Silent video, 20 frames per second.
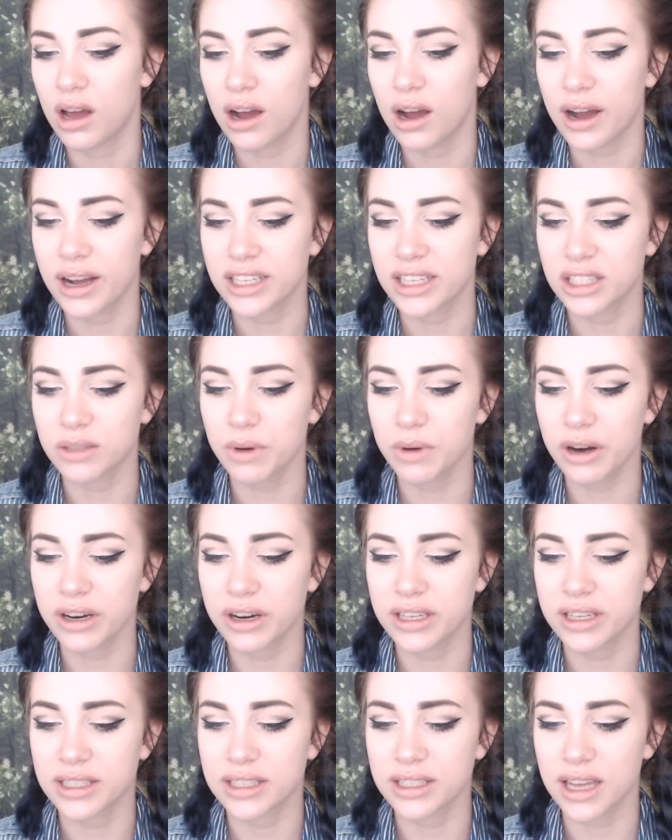I swear he
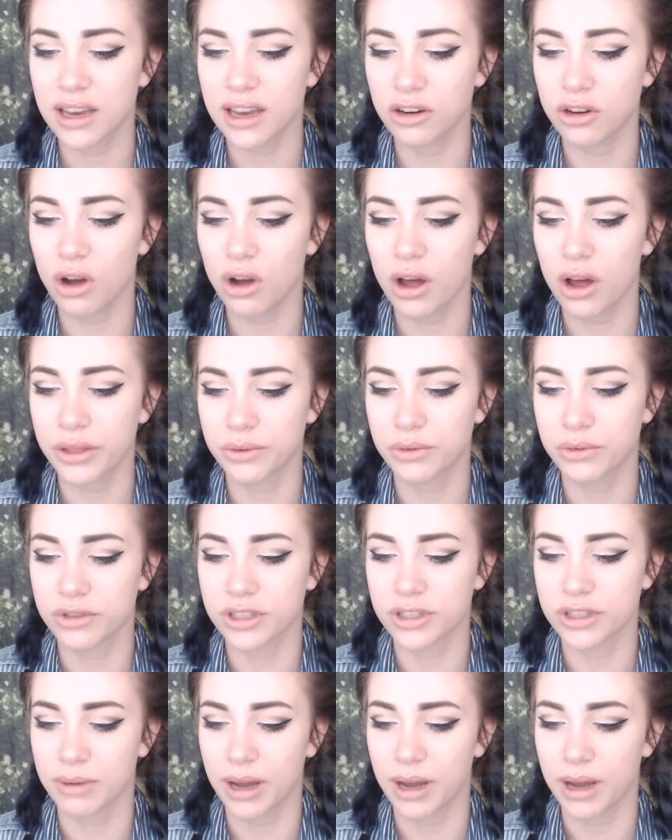said got through
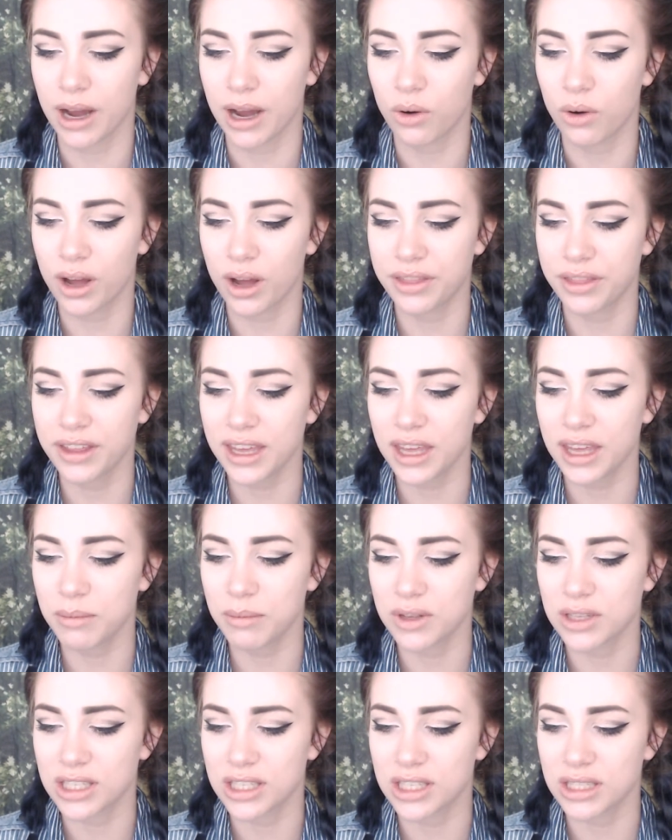somehow. I think he
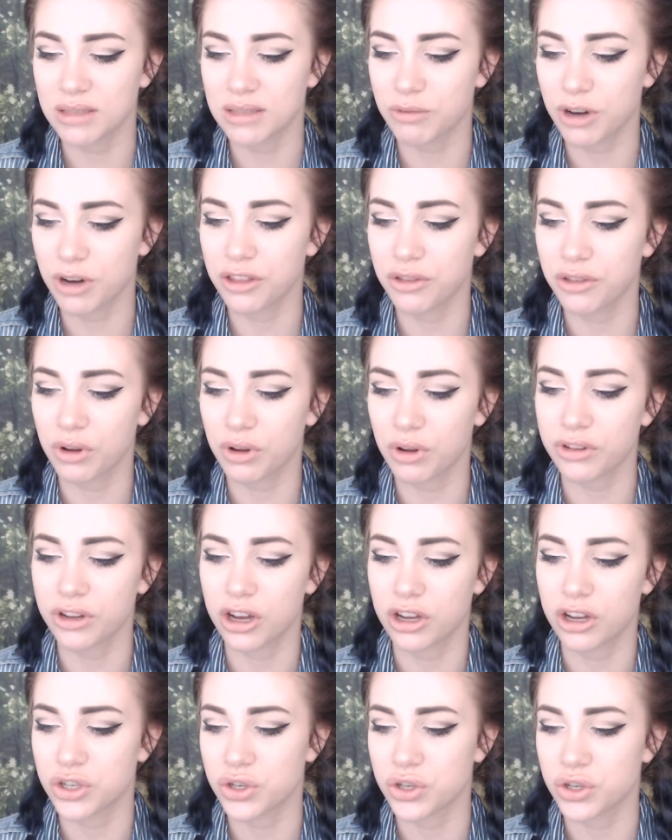means spread throughout the
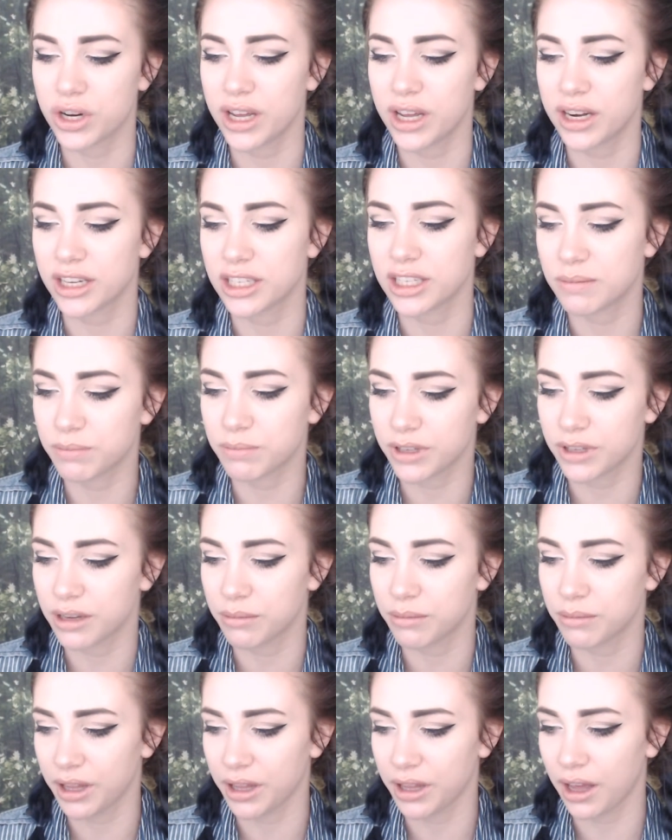country
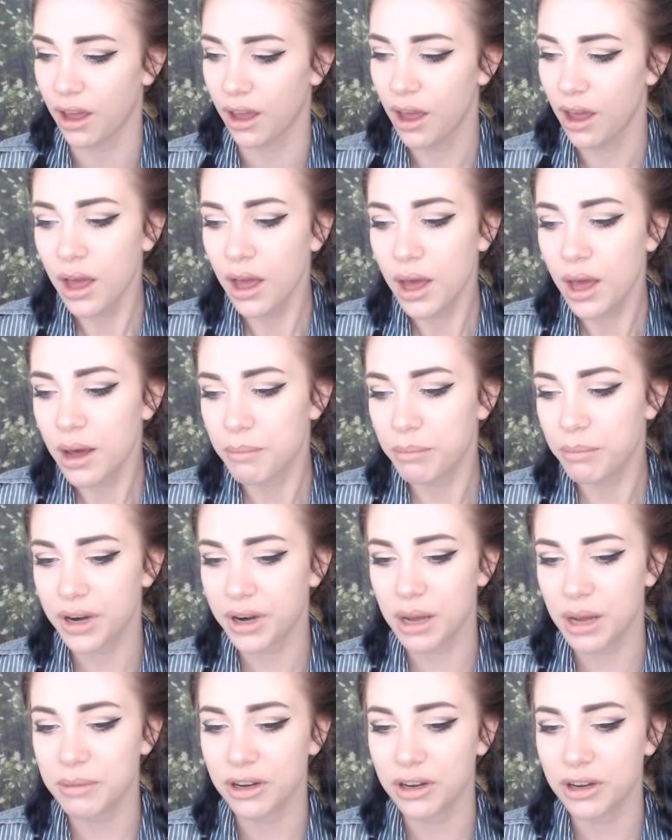inexplicably, but
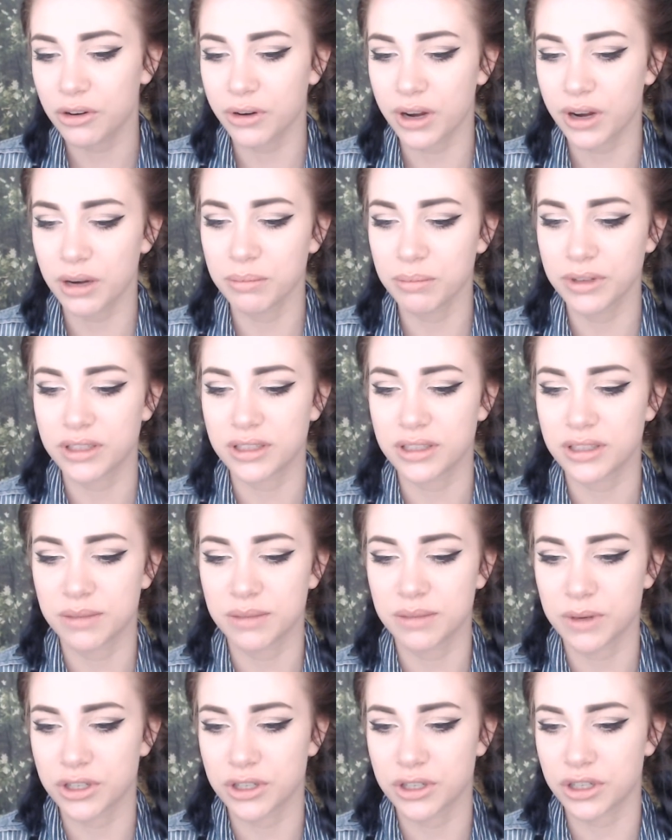I'm incredibly
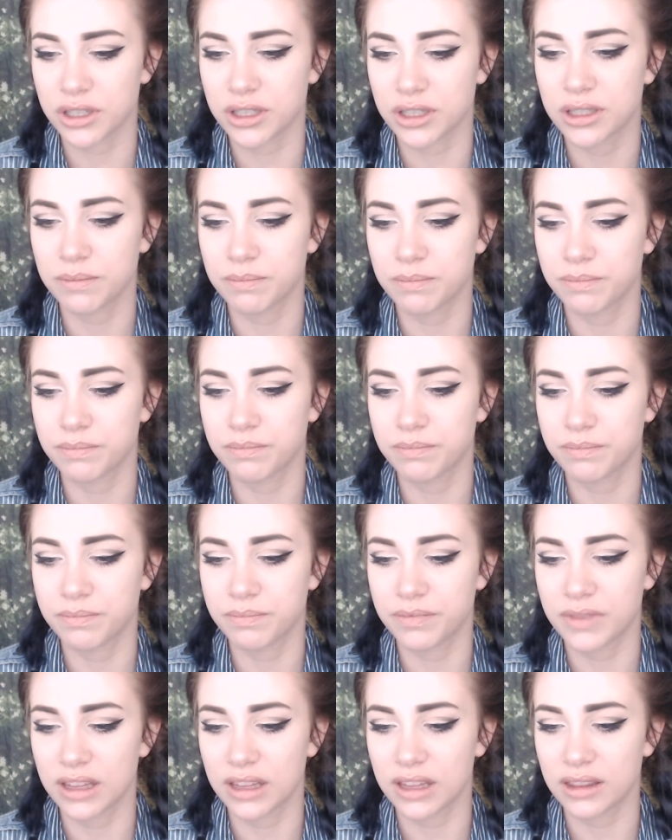suspicious
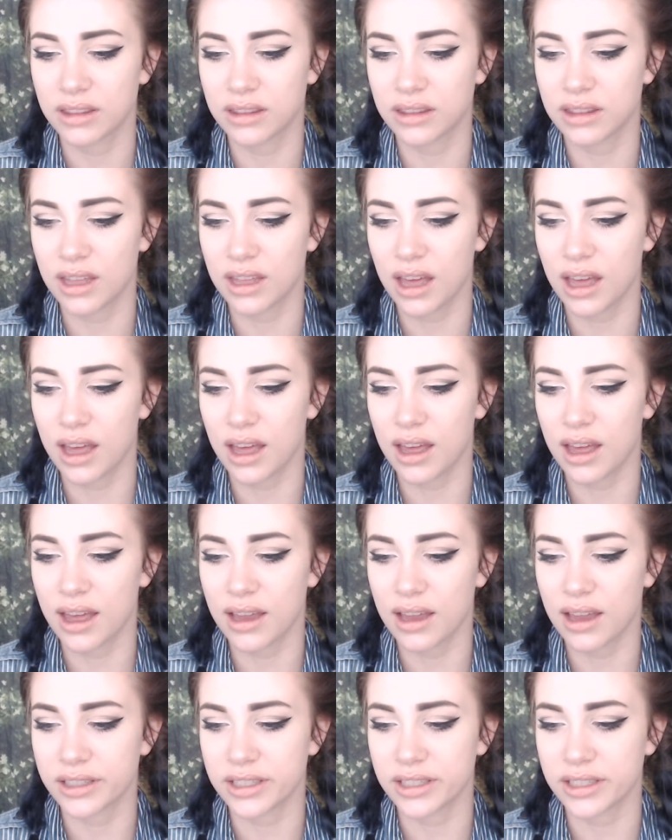that the
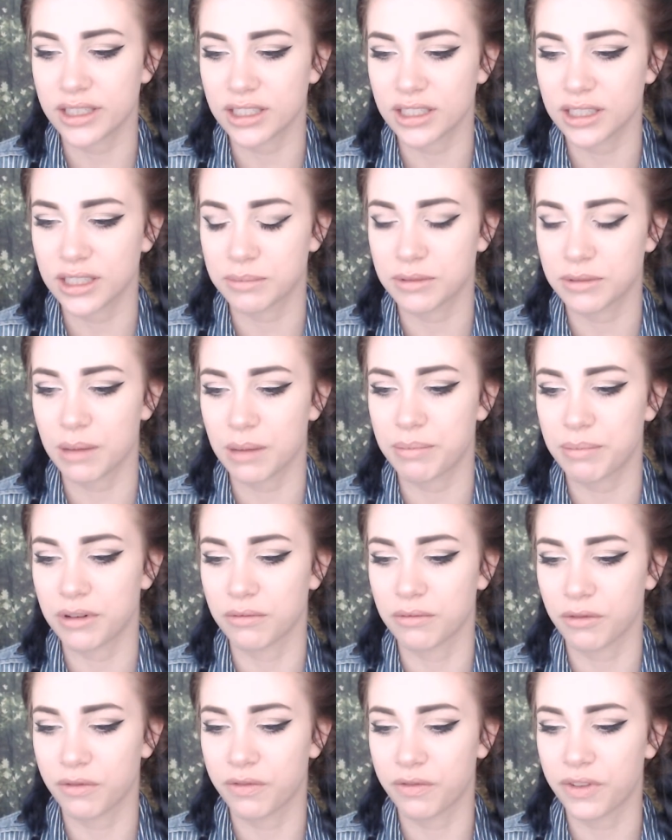entity slipped up and
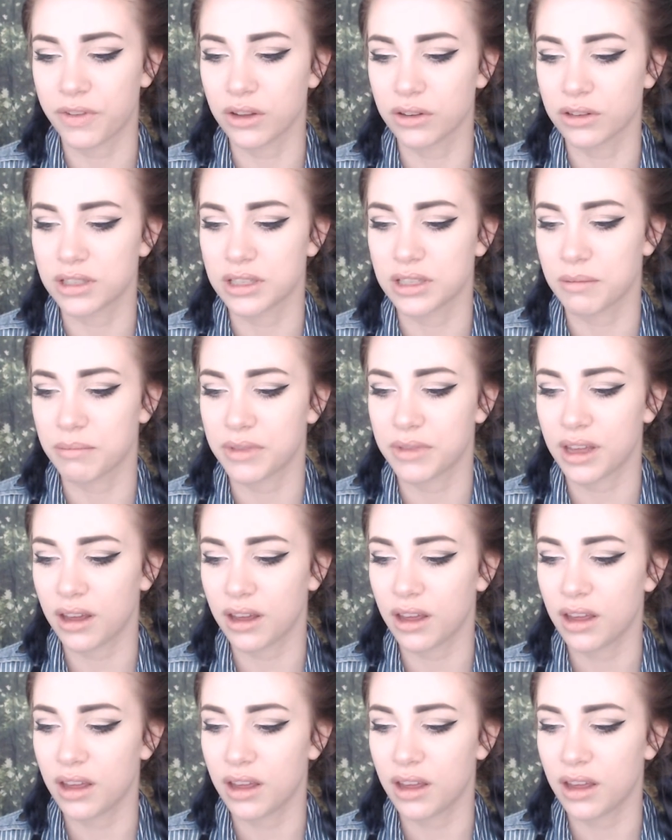revealed something.